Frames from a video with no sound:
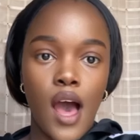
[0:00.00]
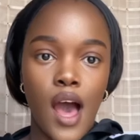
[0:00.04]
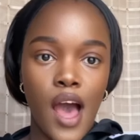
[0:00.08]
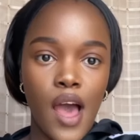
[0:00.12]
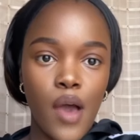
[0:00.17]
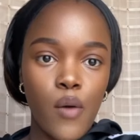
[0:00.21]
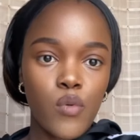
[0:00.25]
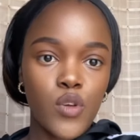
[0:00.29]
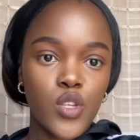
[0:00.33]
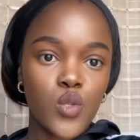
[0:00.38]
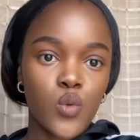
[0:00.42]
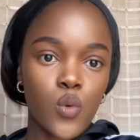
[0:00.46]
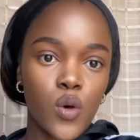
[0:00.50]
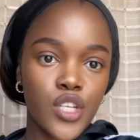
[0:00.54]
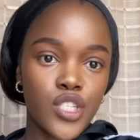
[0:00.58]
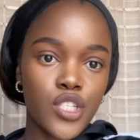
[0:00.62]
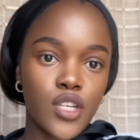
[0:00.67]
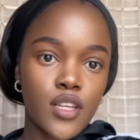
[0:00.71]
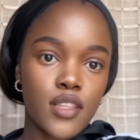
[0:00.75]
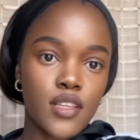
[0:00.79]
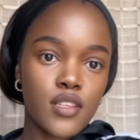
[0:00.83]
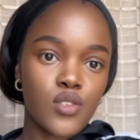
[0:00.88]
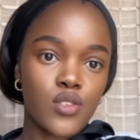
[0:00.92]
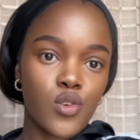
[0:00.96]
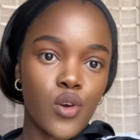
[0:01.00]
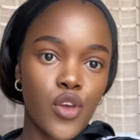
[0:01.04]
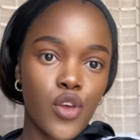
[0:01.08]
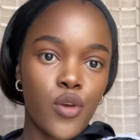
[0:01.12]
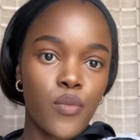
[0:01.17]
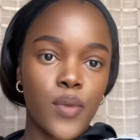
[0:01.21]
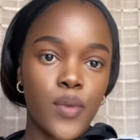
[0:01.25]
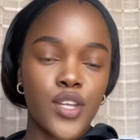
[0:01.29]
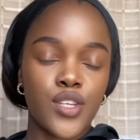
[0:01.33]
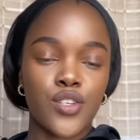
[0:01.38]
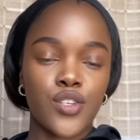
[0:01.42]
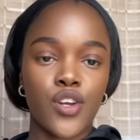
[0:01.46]
I was watching this
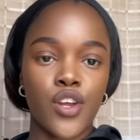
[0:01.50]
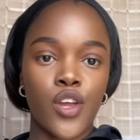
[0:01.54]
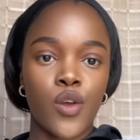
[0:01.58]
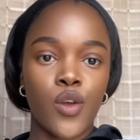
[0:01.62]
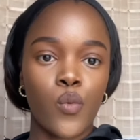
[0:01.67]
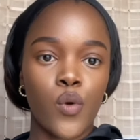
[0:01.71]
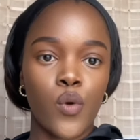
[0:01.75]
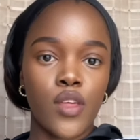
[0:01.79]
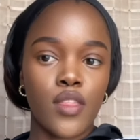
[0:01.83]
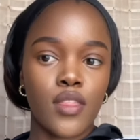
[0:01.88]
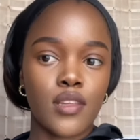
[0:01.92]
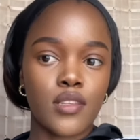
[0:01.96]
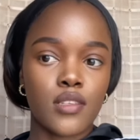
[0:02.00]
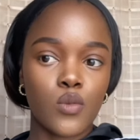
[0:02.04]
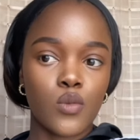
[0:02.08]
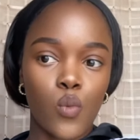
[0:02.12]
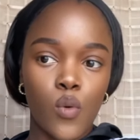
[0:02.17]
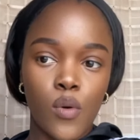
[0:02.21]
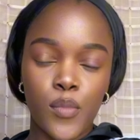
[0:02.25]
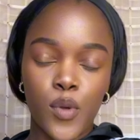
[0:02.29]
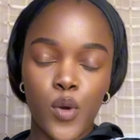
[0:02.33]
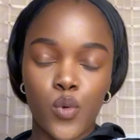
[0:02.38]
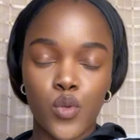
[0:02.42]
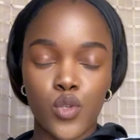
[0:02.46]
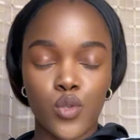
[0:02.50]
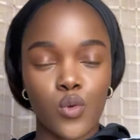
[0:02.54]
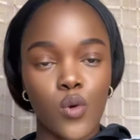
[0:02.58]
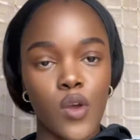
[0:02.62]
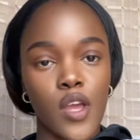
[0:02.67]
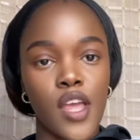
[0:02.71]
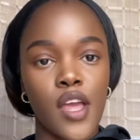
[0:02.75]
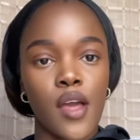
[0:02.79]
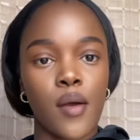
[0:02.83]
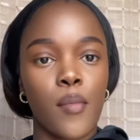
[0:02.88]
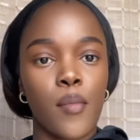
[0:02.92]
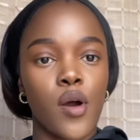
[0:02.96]
documentary where this woman was
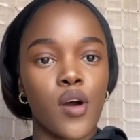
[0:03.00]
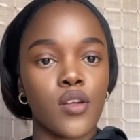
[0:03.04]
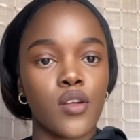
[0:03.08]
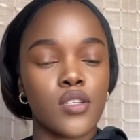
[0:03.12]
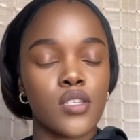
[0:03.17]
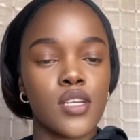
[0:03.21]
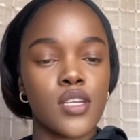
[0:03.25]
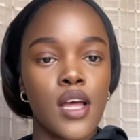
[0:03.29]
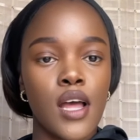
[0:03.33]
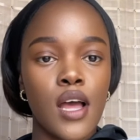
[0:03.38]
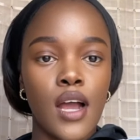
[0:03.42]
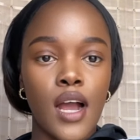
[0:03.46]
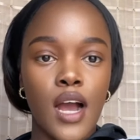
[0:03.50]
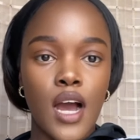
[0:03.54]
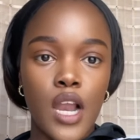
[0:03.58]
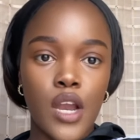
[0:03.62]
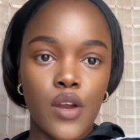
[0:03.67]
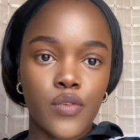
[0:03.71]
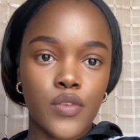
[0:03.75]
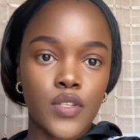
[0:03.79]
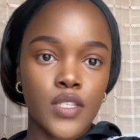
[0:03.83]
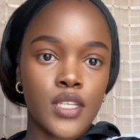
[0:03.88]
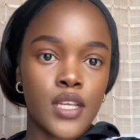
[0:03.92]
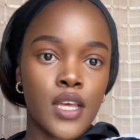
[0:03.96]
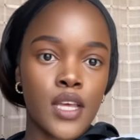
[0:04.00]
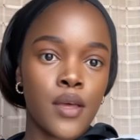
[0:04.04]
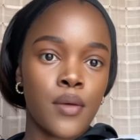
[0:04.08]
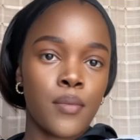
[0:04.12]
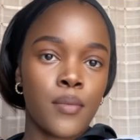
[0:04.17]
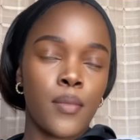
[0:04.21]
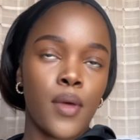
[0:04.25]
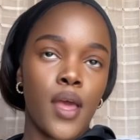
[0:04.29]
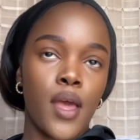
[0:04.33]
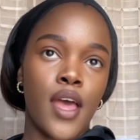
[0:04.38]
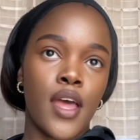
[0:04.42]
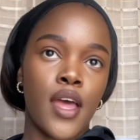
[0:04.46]
talking about
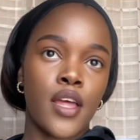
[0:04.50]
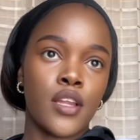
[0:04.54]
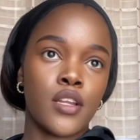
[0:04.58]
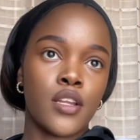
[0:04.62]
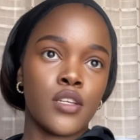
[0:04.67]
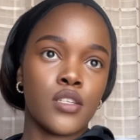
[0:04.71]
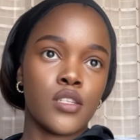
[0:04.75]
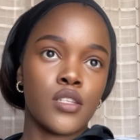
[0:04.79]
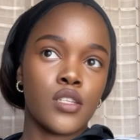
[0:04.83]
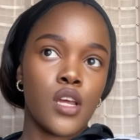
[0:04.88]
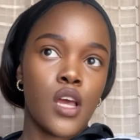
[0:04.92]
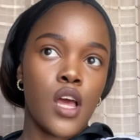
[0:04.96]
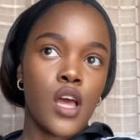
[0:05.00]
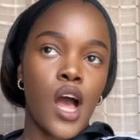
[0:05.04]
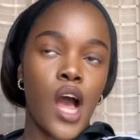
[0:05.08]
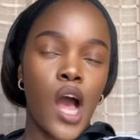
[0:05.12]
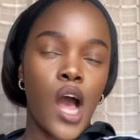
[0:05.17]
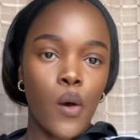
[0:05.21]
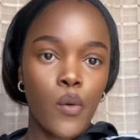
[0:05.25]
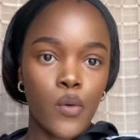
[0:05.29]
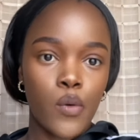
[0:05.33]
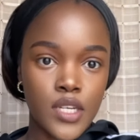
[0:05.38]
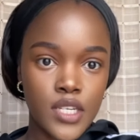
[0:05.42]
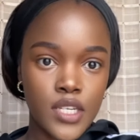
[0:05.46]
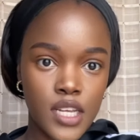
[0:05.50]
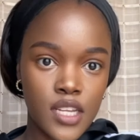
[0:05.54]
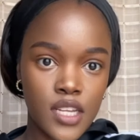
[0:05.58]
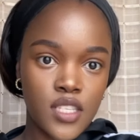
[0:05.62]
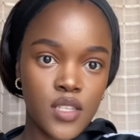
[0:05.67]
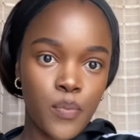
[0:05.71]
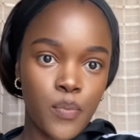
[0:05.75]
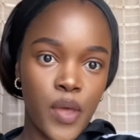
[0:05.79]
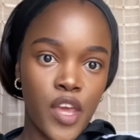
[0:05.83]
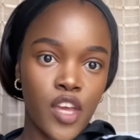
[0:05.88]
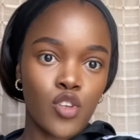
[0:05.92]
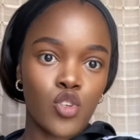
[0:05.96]
colorism and how it dates
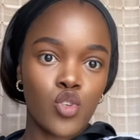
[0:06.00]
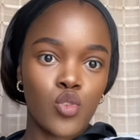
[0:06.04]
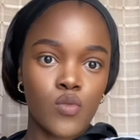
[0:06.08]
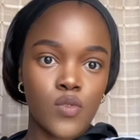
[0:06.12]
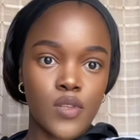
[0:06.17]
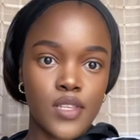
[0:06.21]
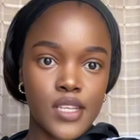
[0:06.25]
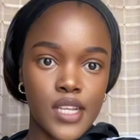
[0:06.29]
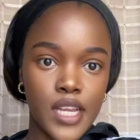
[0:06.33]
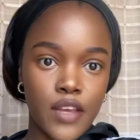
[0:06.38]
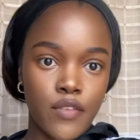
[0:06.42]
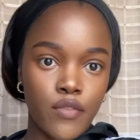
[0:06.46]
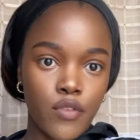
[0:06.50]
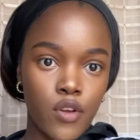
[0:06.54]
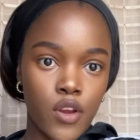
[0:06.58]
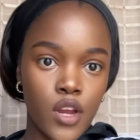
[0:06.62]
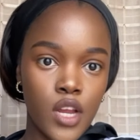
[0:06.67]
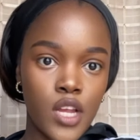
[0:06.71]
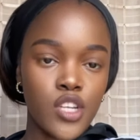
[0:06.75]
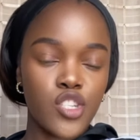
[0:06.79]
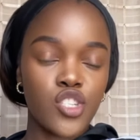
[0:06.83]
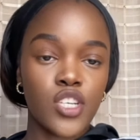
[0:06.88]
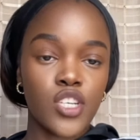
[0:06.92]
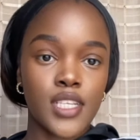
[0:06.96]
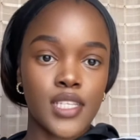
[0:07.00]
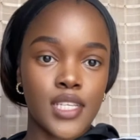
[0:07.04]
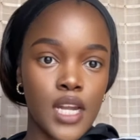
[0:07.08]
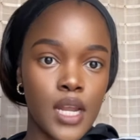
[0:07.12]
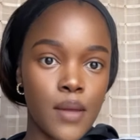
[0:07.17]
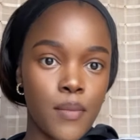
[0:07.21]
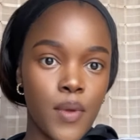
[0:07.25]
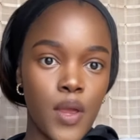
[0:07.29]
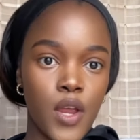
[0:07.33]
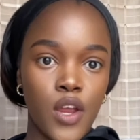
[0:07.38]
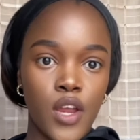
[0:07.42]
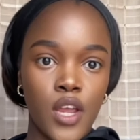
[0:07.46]
back to slavery. She's an
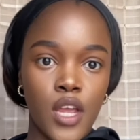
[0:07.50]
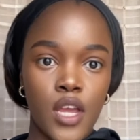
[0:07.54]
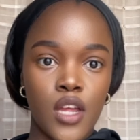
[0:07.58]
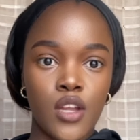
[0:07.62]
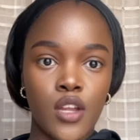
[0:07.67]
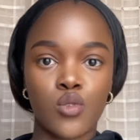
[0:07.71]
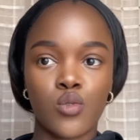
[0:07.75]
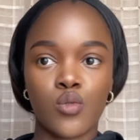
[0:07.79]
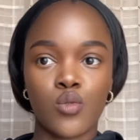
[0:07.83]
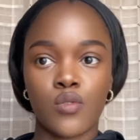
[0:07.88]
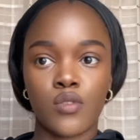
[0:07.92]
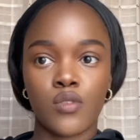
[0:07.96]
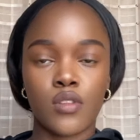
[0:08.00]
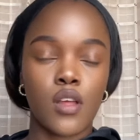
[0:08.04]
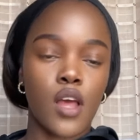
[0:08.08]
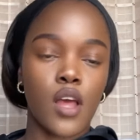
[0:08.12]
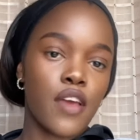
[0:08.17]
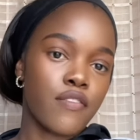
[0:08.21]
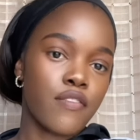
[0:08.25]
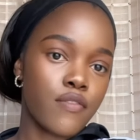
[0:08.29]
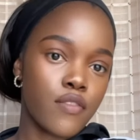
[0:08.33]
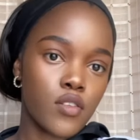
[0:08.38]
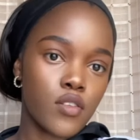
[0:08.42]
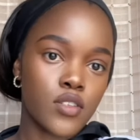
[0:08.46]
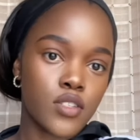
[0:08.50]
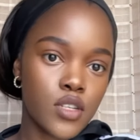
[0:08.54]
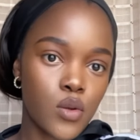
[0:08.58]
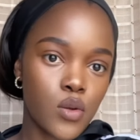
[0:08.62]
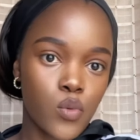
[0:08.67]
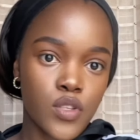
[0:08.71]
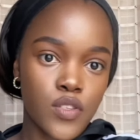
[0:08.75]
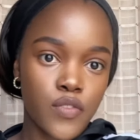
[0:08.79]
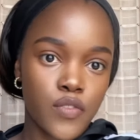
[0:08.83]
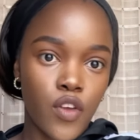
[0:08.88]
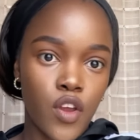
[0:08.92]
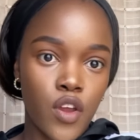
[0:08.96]
American, so I felt it
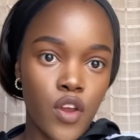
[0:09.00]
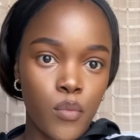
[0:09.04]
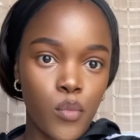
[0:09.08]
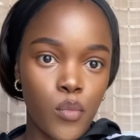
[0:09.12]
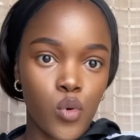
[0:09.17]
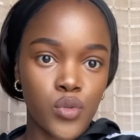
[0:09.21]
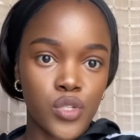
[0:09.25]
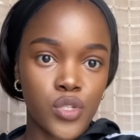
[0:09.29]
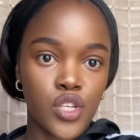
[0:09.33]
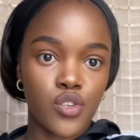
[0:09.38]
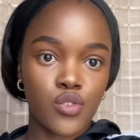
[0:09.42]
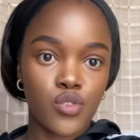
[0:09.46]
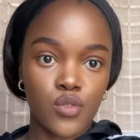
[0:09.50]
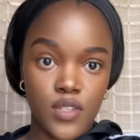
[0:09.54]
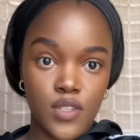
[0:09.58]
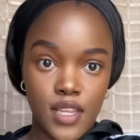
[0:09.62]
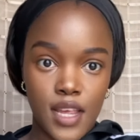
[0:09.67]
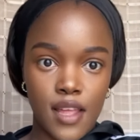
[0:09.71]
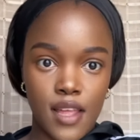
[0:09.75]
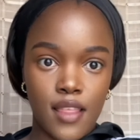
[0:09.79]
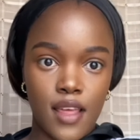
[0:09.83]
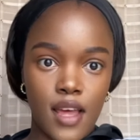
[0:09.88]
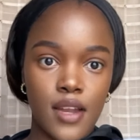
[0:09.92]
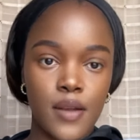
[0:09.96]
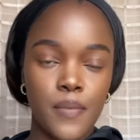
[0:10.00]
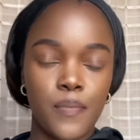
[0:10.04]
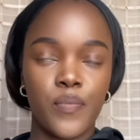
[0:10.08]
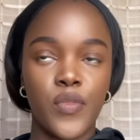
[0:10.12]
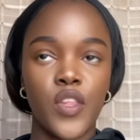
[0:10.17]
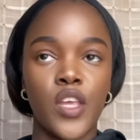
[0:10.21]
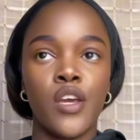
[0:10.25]
was very important to say that.